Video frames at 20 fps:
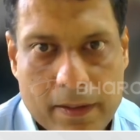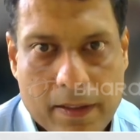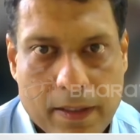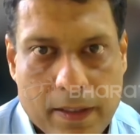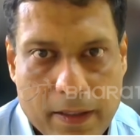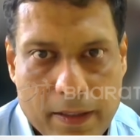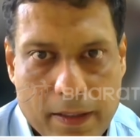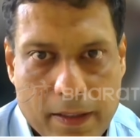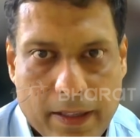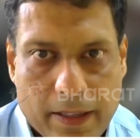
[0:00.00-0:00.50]

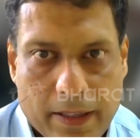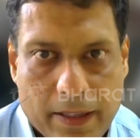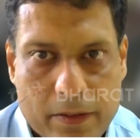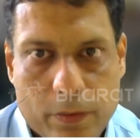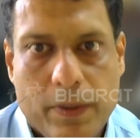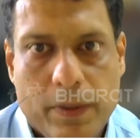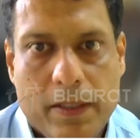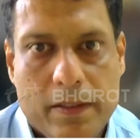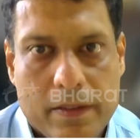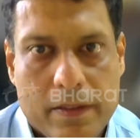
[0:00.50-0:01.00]
Yes, we
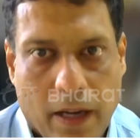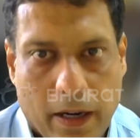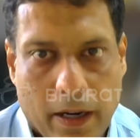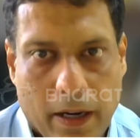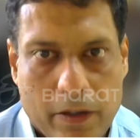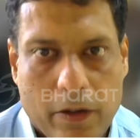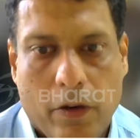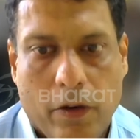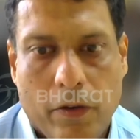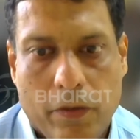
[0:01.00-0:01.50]
started
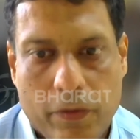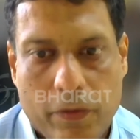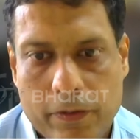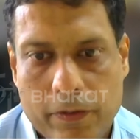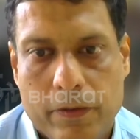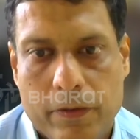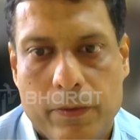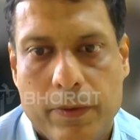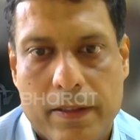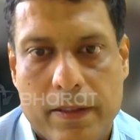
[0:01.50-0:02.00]
off
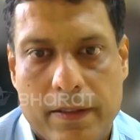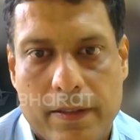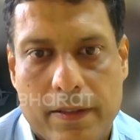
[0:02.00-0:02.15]
with